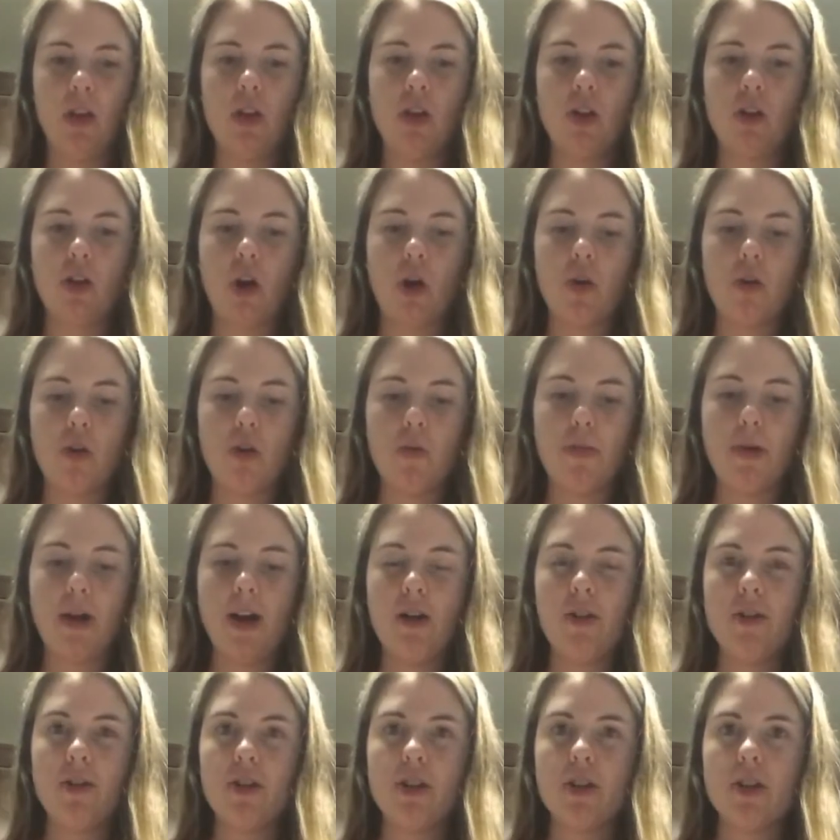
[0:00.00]
cocoa
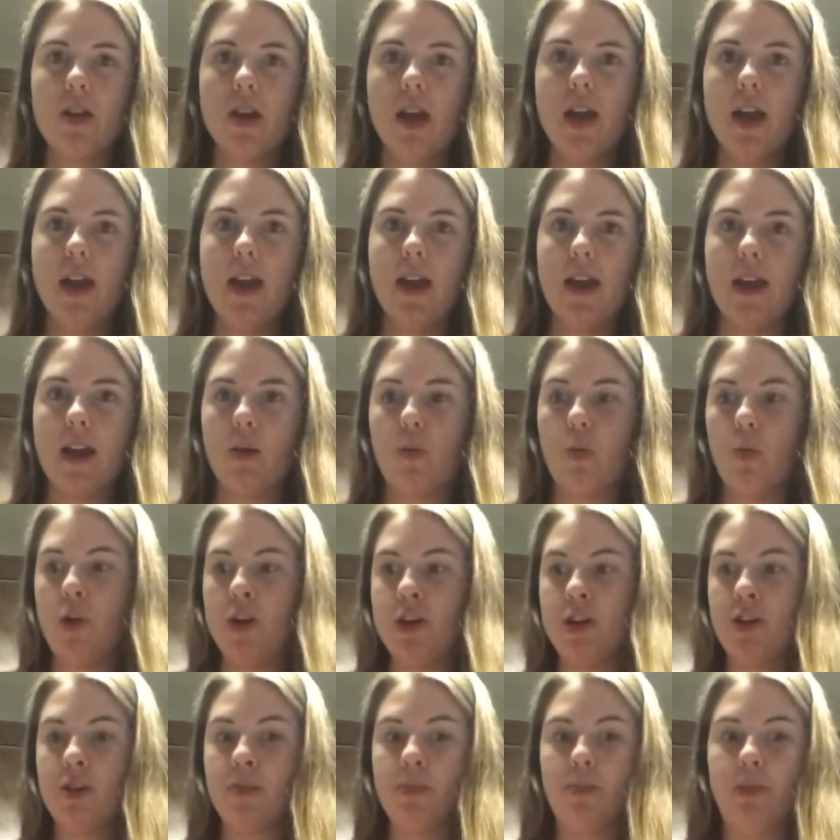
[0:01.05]
powder when
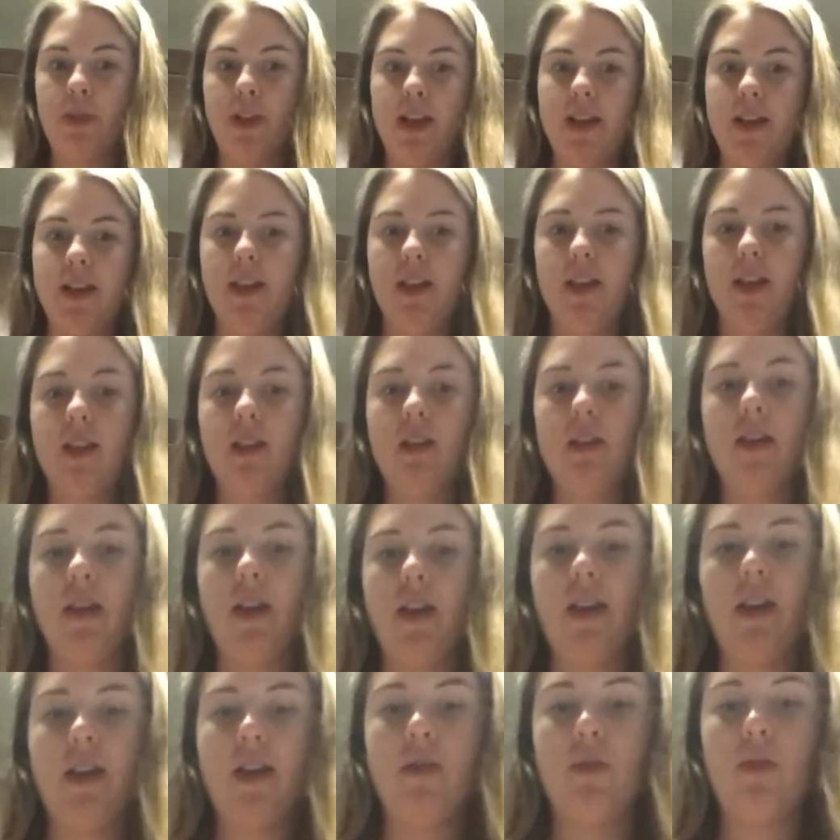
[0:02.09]
you're blending
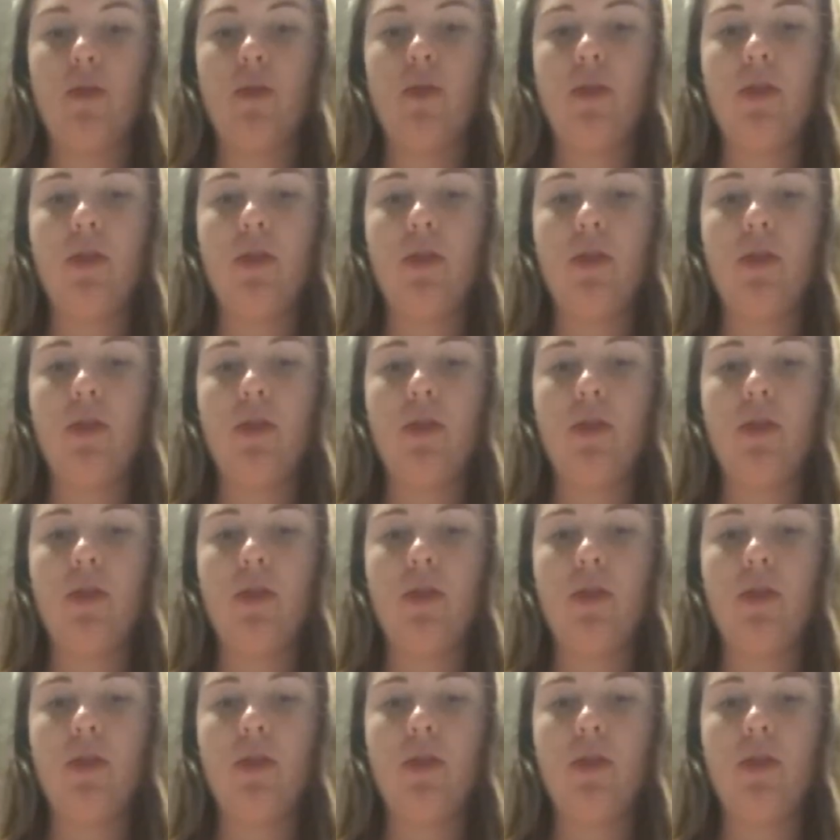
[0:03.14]
it